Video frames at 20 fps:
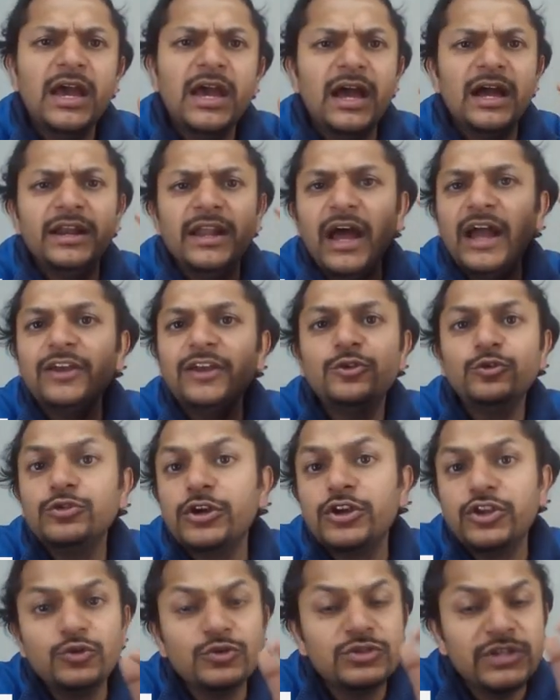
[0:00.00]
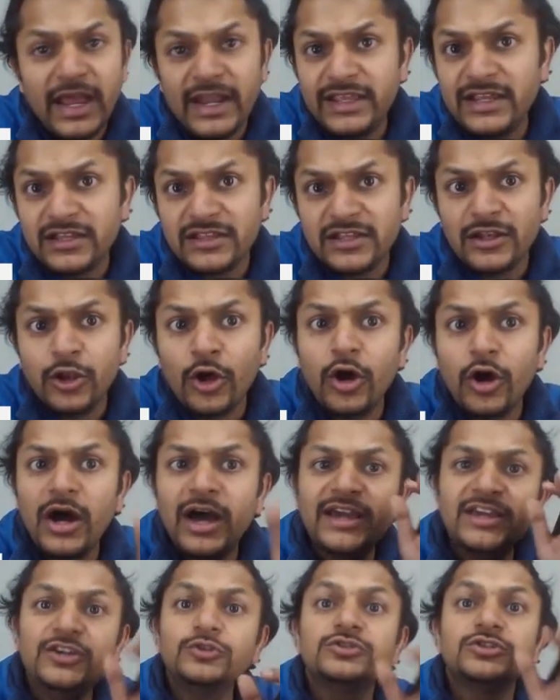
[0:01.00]
And I do not use any other law.
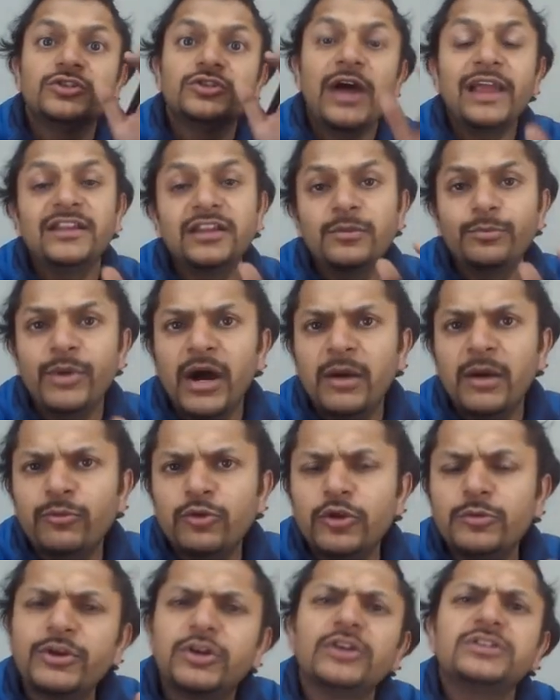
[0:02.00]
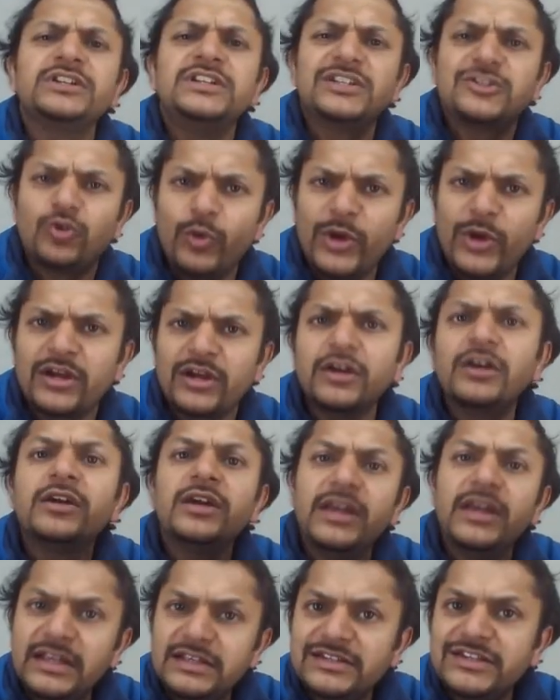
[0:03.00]
I use right hand palm rule because it is
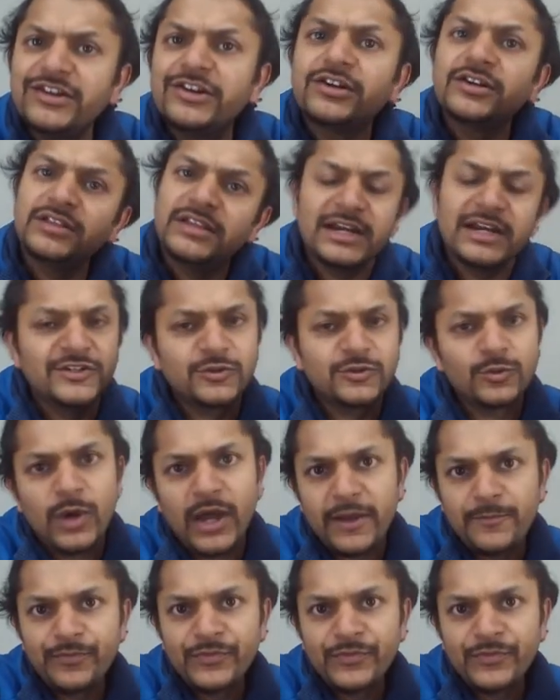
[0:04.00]
quicker, easier. That is why.